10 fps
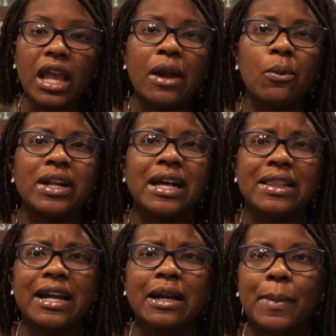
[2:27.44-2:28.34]
And what I
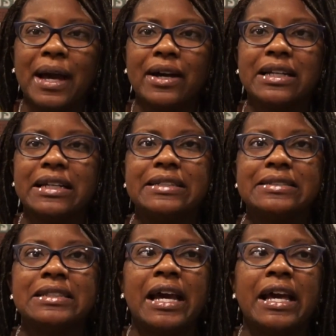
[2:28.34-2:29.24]
like about it
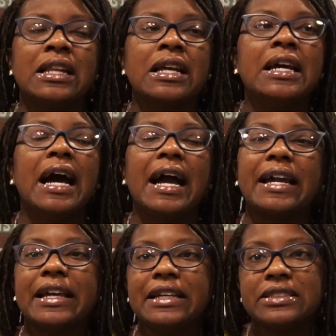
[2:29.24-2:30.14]
is that I
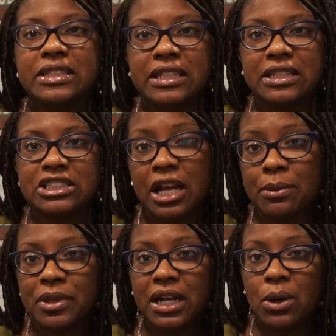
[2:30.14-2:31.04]
can easily get the
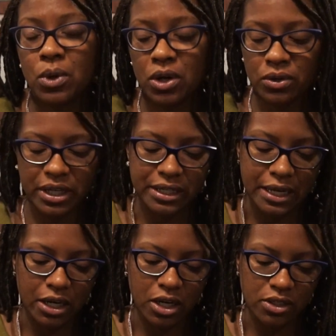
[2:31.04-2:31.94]
shape that I want and
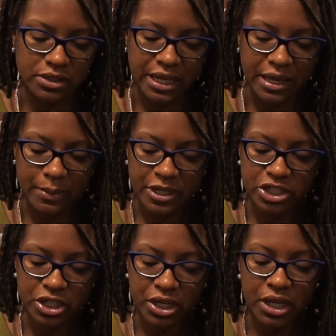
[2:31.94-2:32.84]
not cause
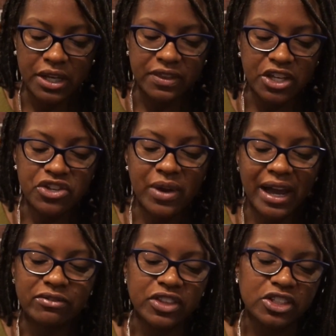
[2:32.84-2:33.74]
damage. Then you
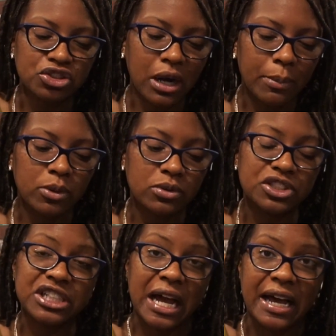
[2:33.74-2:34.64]
have the Tropical
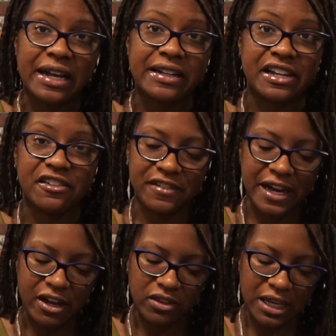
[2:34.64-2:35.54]
Shine nail
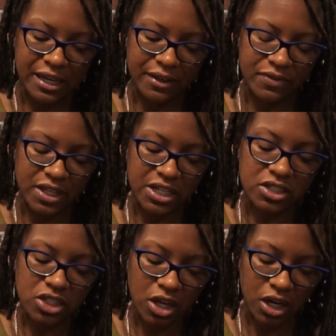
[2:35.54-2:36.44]
file line.
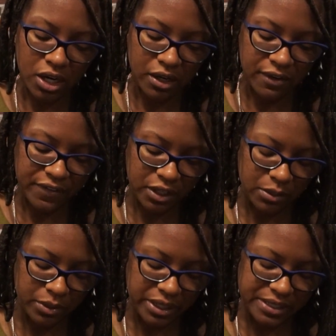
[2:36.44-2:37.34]
These are
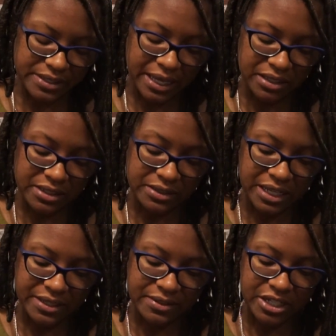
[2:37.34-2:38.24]
available at Sally's
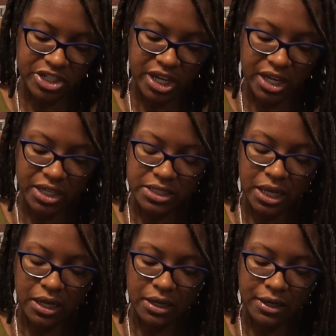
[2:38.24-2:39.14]
last I checked.
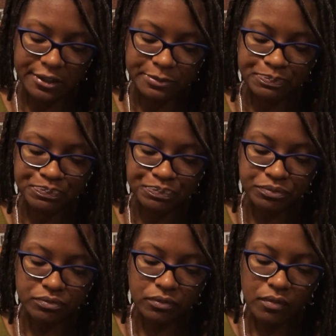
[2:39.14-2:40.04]

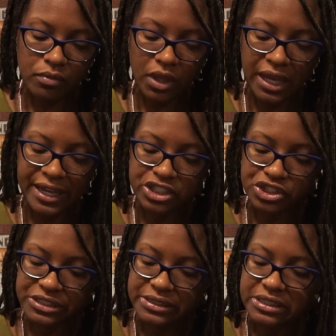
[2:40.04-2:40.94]
As you
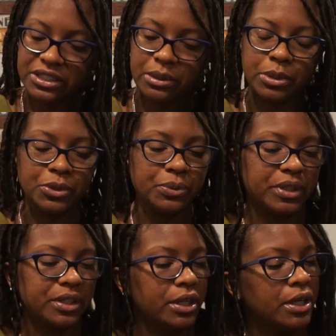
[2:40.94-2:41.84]
can see, the blue one,